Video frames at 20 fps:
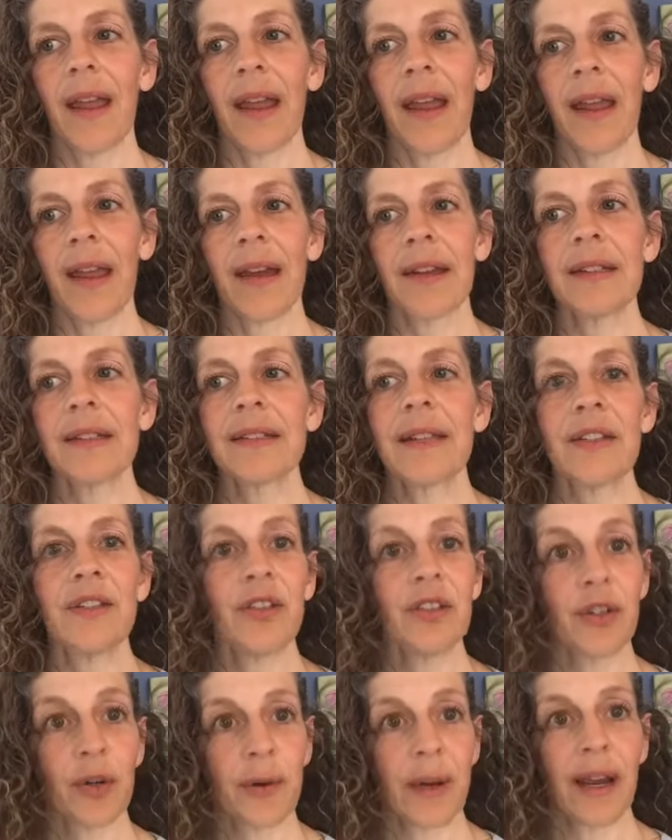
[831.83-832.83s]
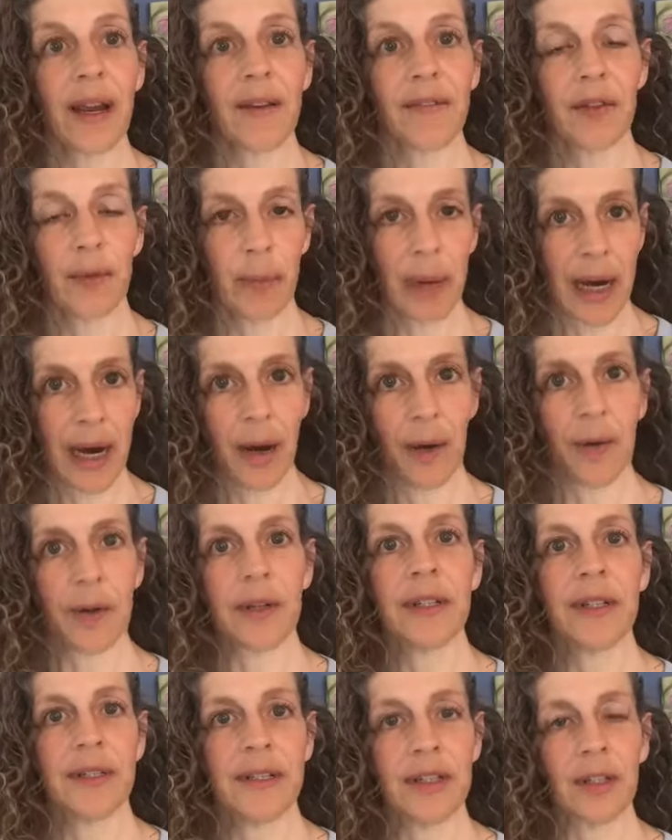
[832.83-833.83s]
And they just don't have the
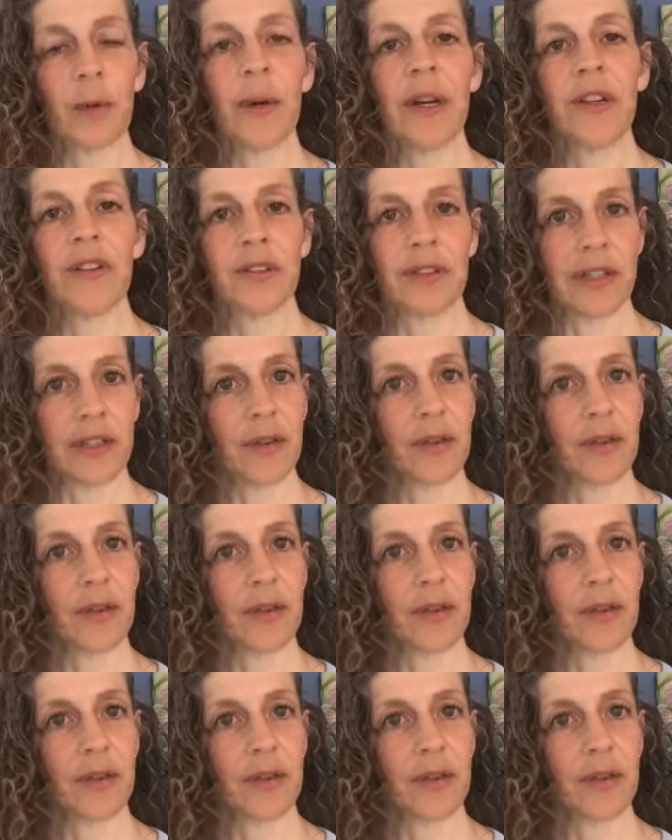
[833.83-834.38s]
power in the equation.